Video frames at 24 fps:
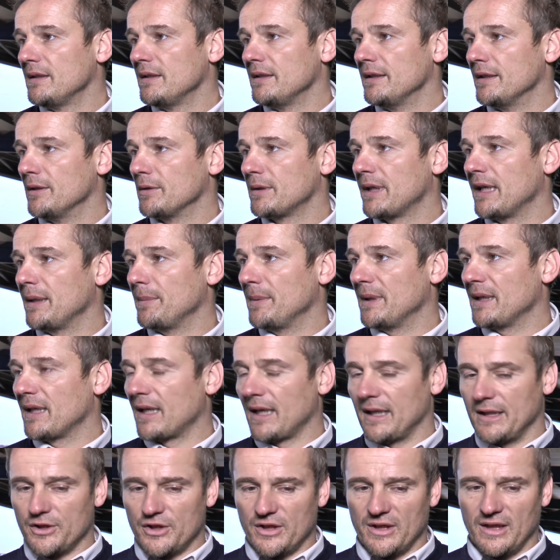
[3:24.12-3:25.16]
you know, keeping
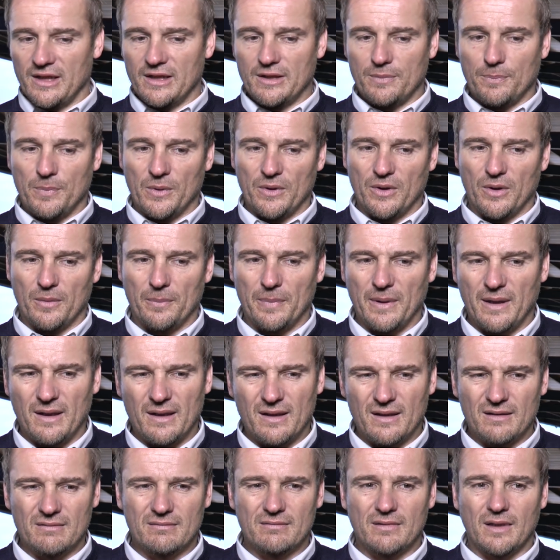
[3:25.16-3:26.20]
clean sheets but not being
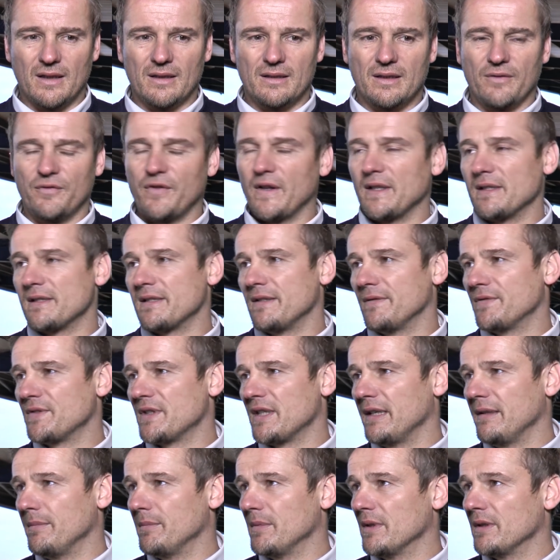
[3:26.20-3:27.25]
a defensive
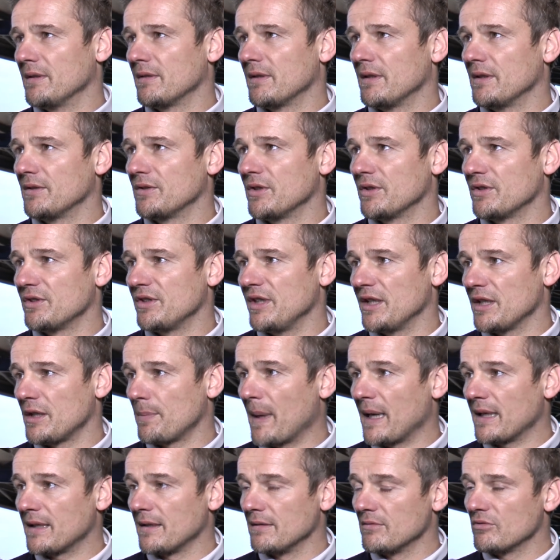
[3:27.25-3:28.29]
team that just sits
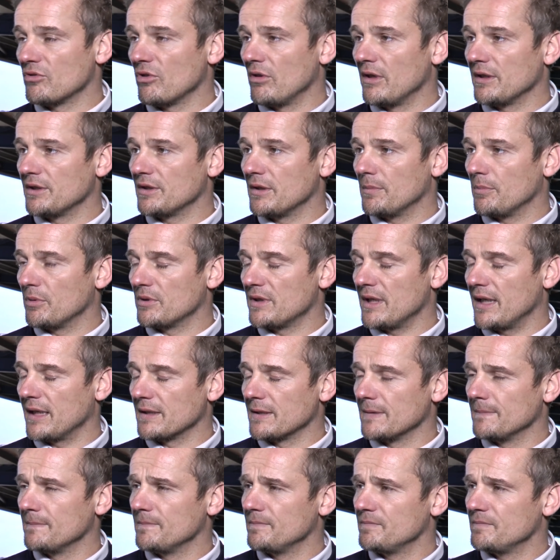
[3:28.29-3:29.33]
back and tries to protect.